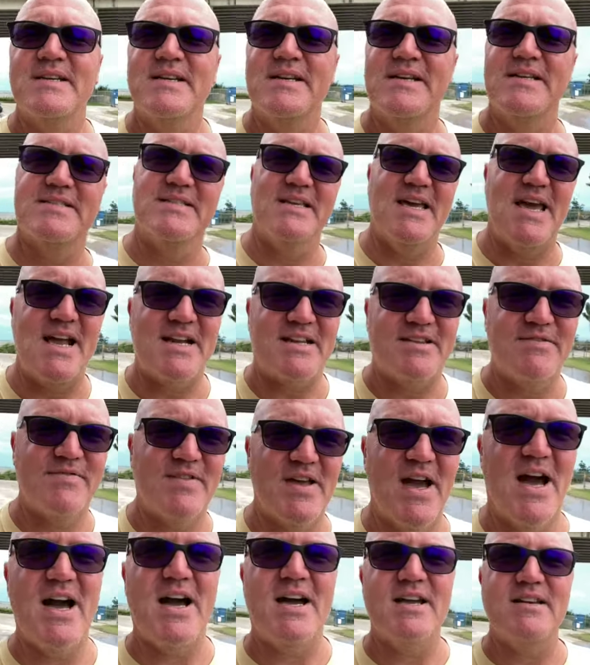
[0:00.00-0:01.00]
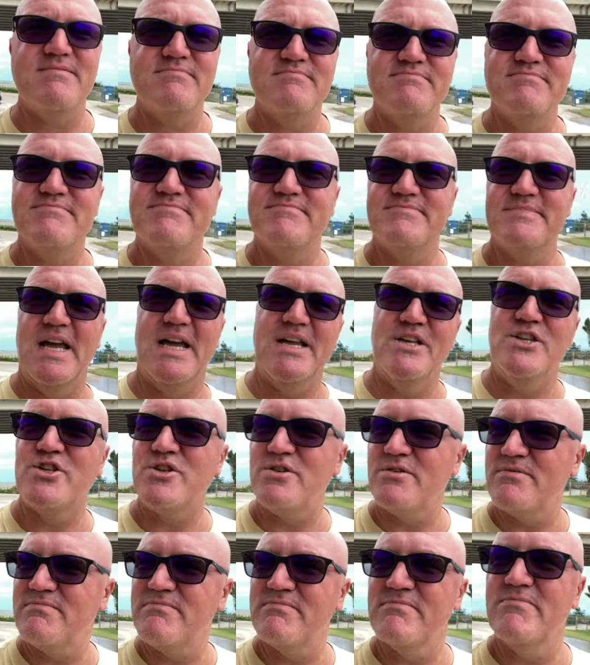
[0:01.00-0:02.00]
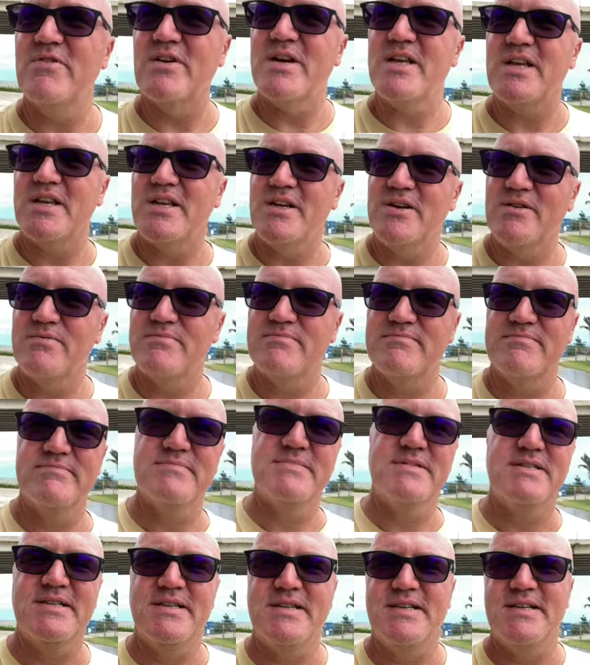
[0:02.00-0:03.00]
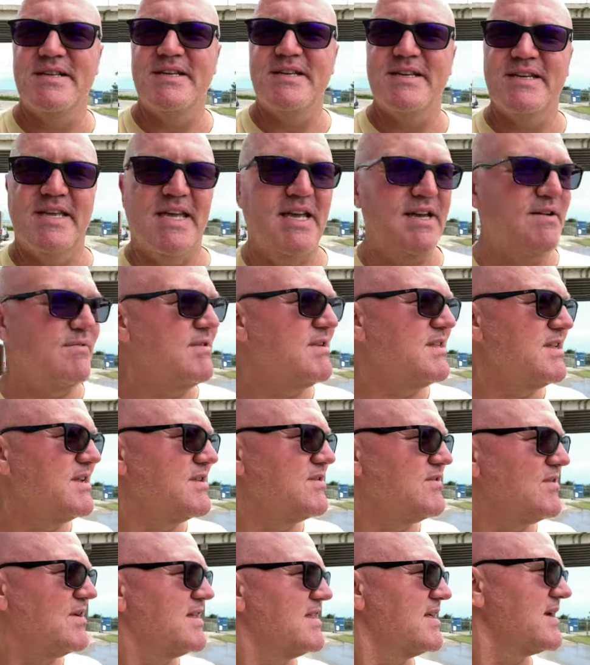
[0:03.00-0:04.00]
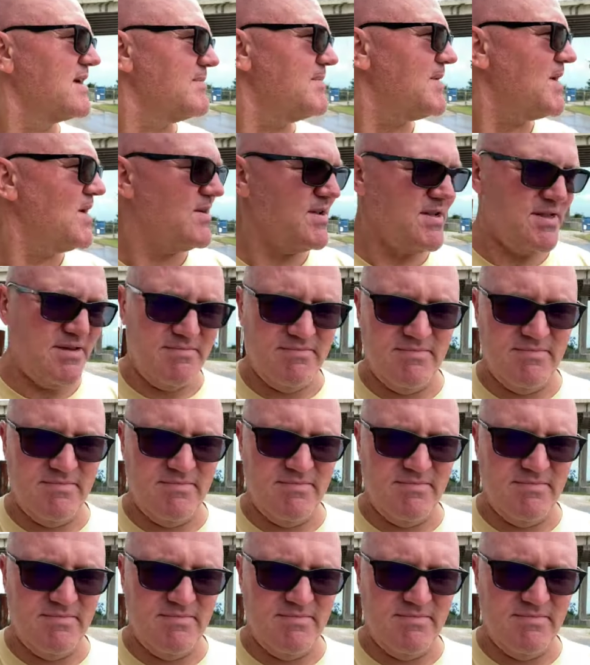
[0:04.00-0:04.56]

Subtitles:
it's an act of God, nature. What do? You can't really do anything about it.